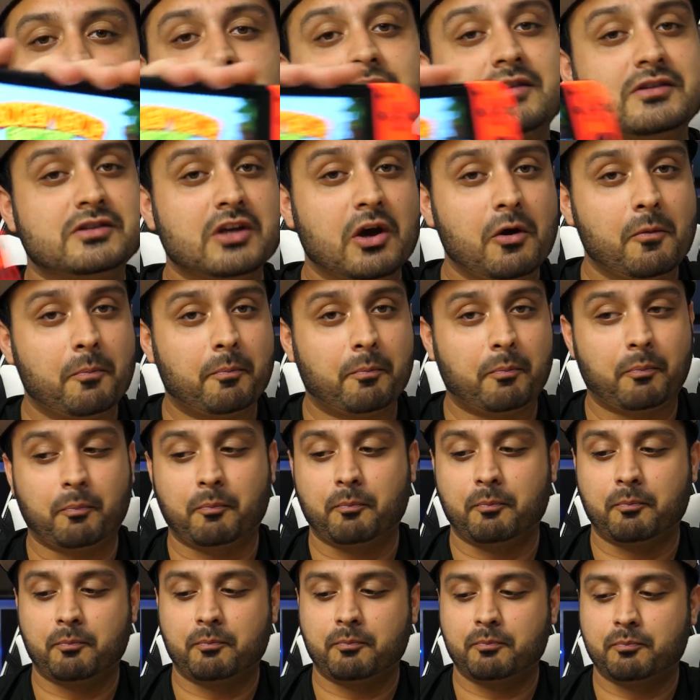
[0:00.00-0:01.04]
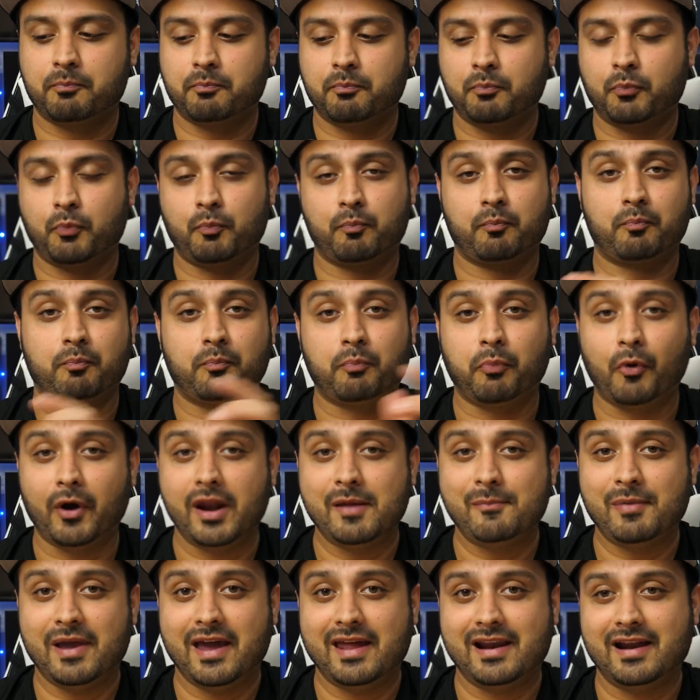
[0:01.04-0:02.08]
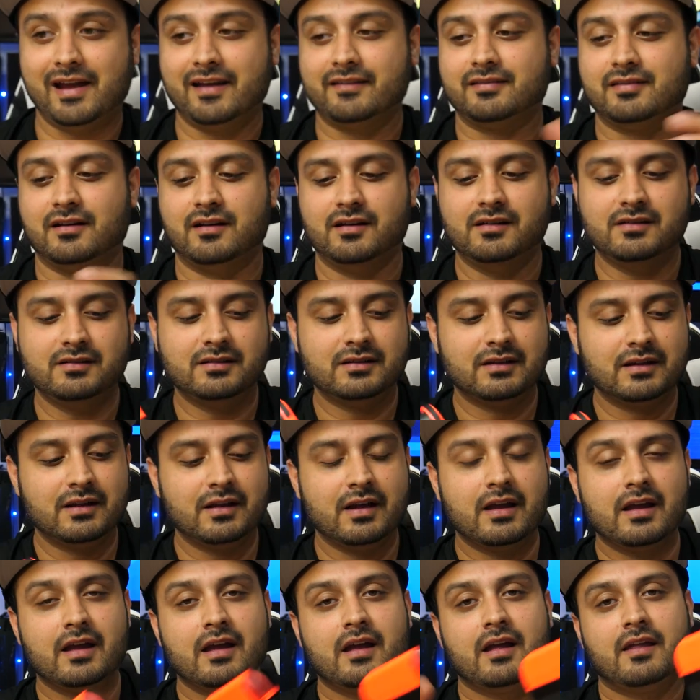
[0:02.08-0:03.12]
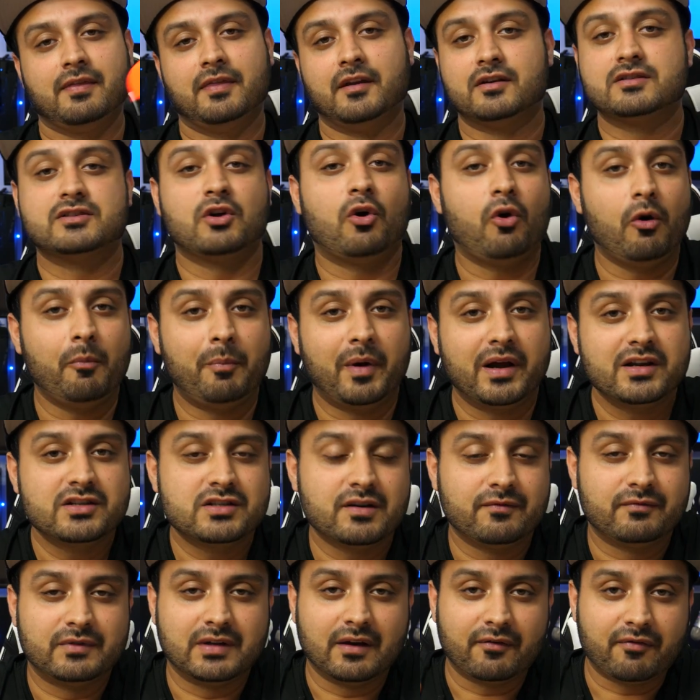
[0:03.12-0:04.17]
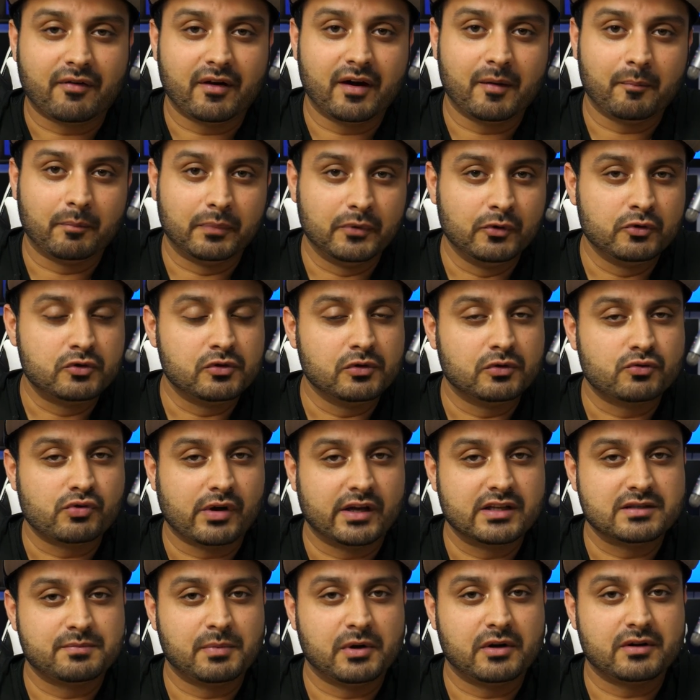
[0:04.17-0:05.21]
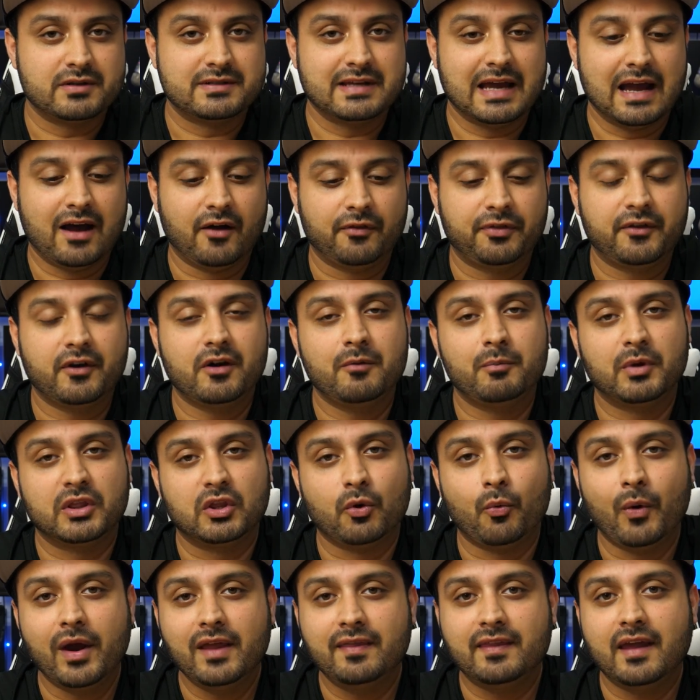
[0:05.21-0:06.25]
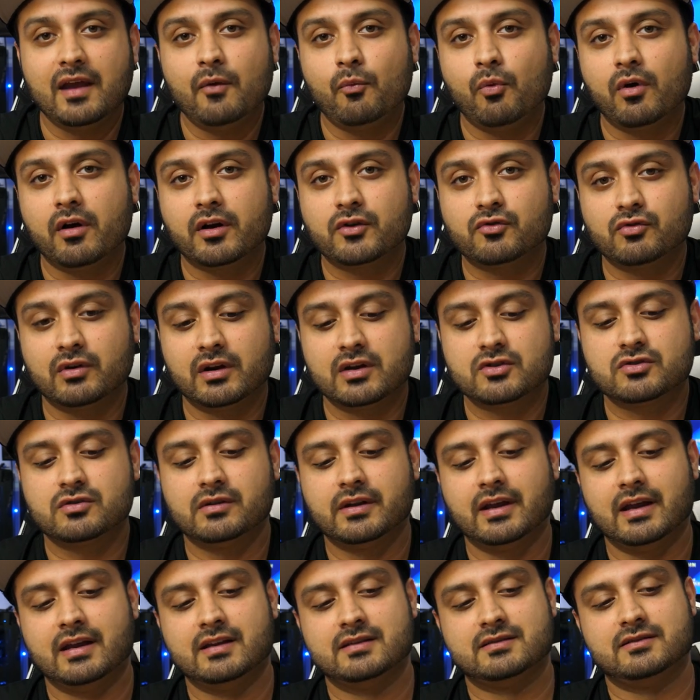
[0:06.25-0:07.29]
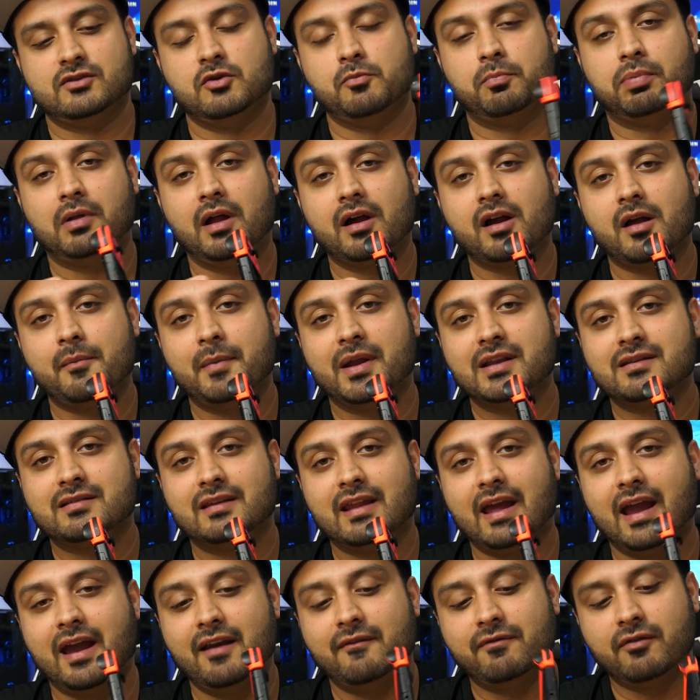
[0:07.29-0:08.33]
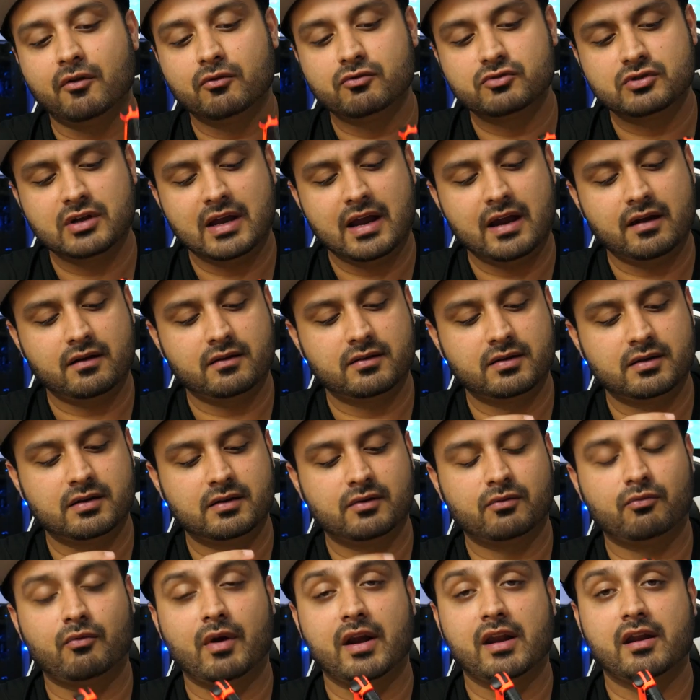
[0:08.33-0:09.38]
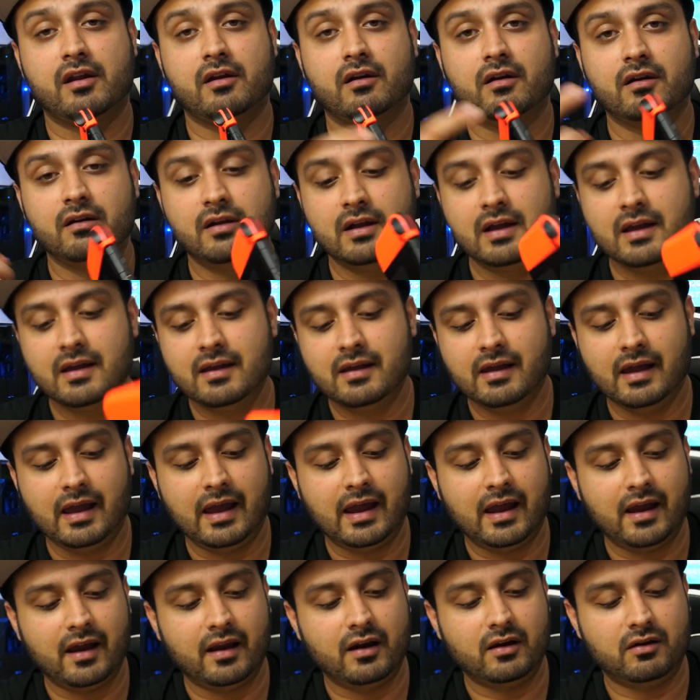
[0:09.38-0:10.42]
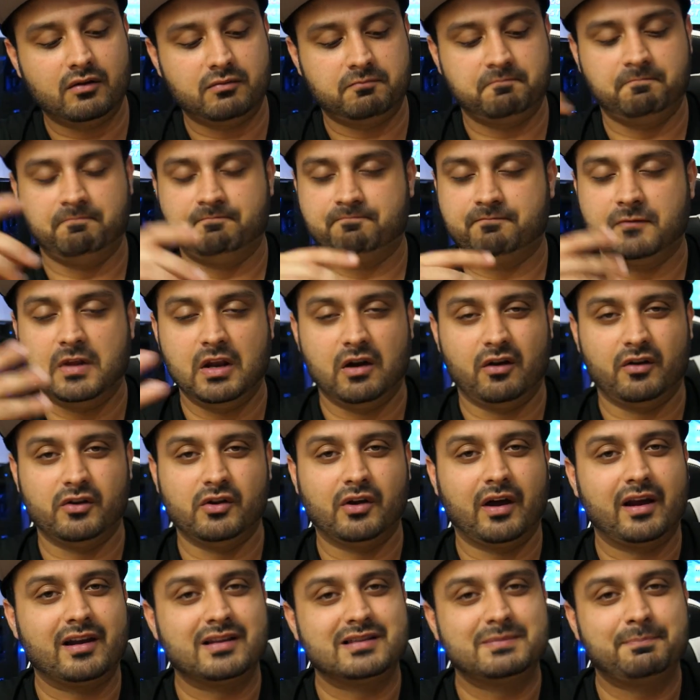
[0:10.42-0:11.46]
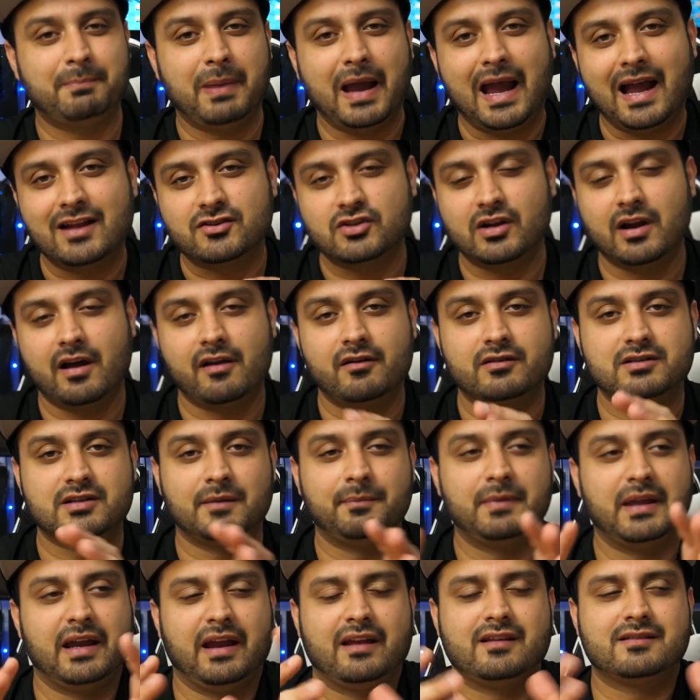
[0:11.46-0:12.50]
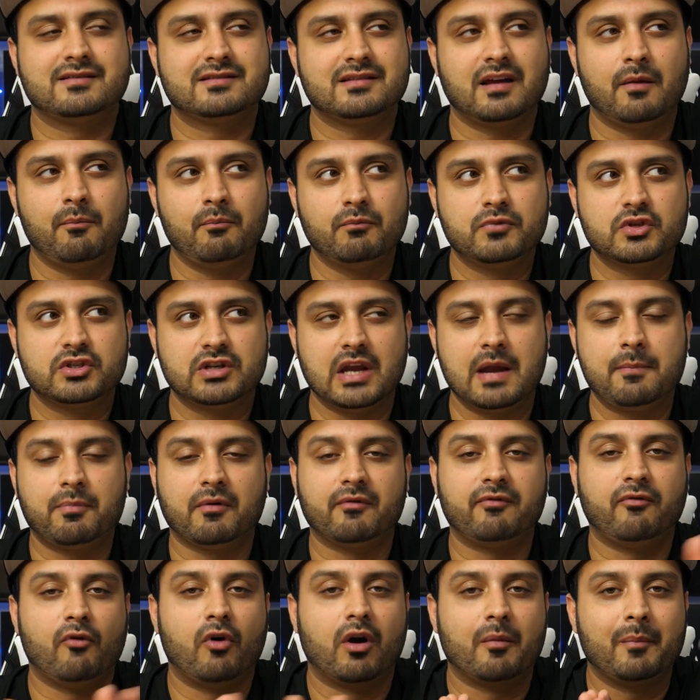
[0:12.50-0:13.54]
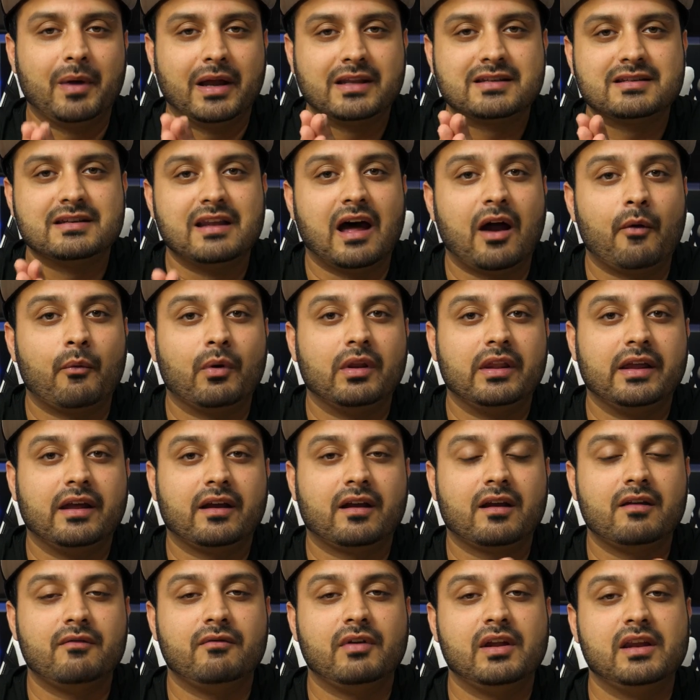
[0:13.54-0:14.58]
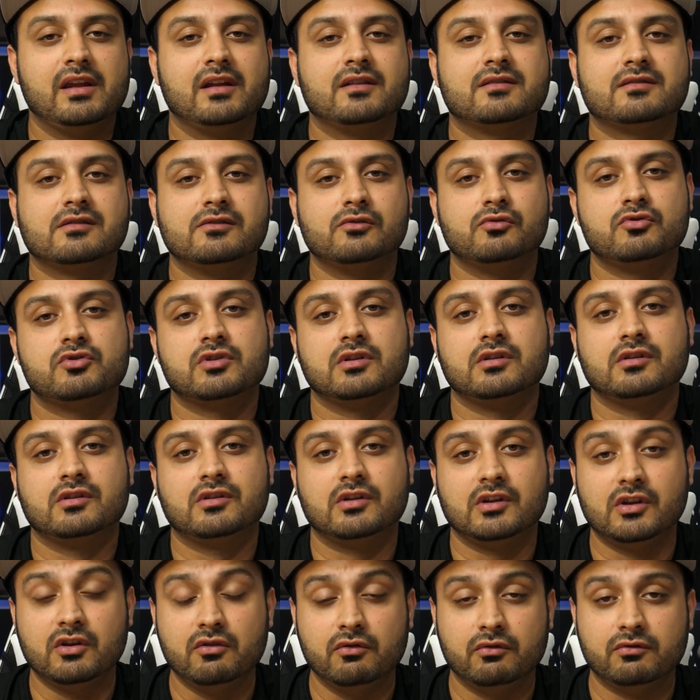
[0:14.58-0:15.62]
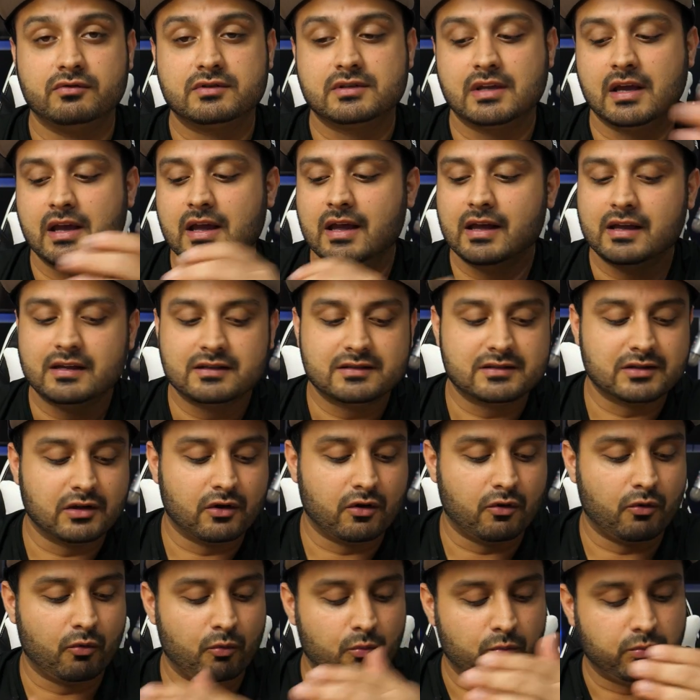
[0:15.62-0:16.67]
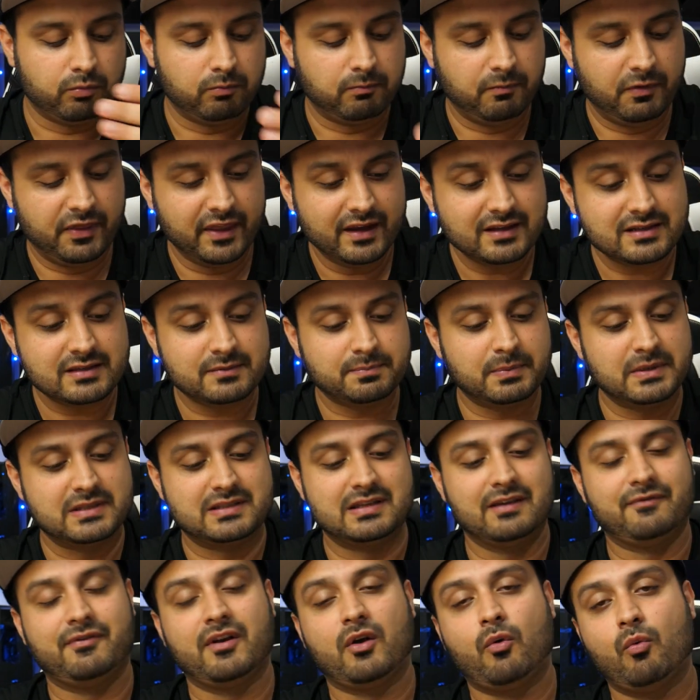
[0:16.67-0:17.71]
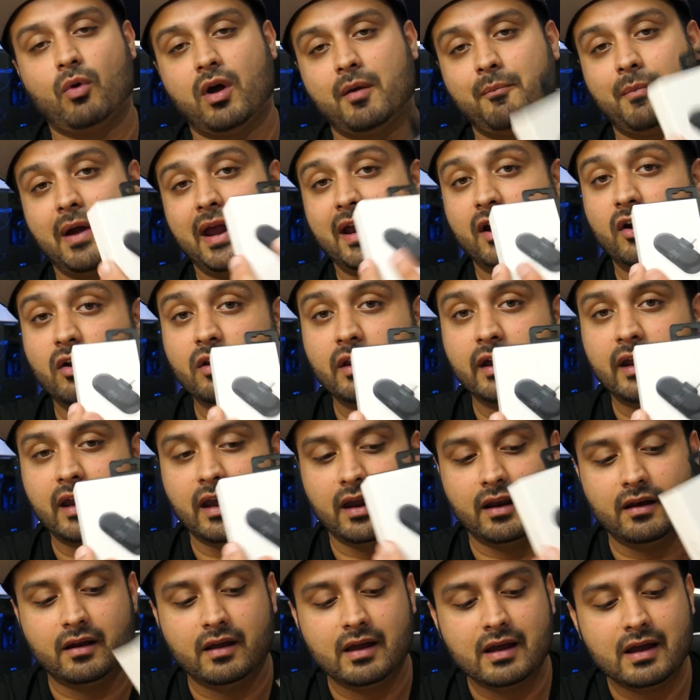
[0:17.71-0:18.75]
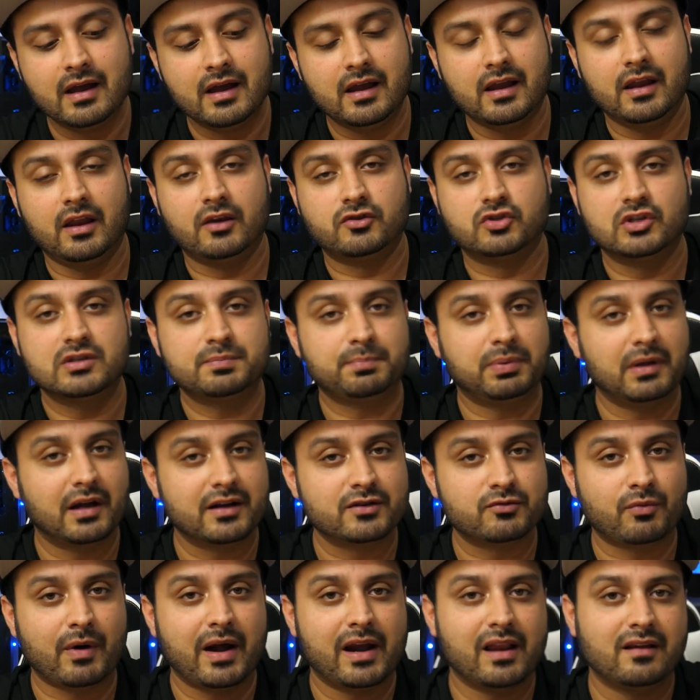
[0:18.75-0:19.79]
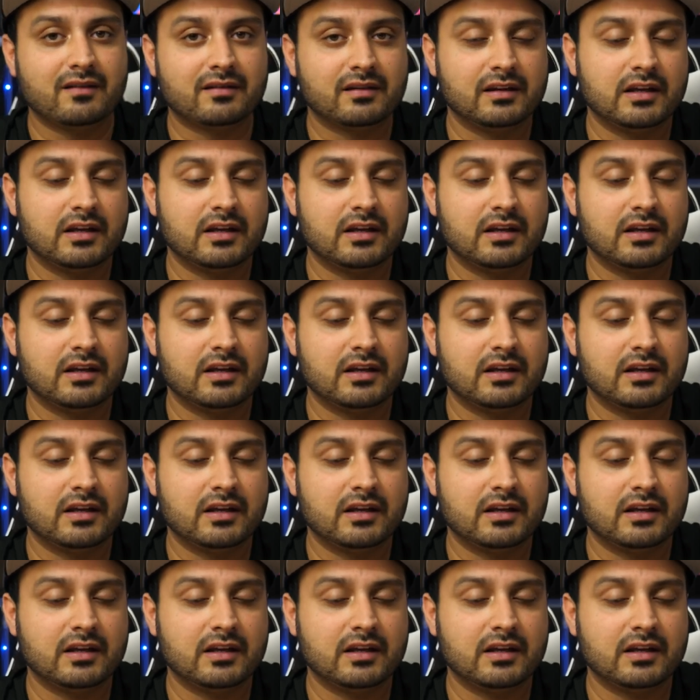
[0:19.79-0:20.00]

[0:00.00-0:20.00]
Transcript: So, pretty badass, huh? There's a whole bunch of different Bluetooth transmitters out there, but the way they work traditionally is you plug them into the headphone jack right here, and you gotta patch it on or something in some shape or form. It's not really a convenient solution to use. So this specific one by Gulikit, it just plugs right into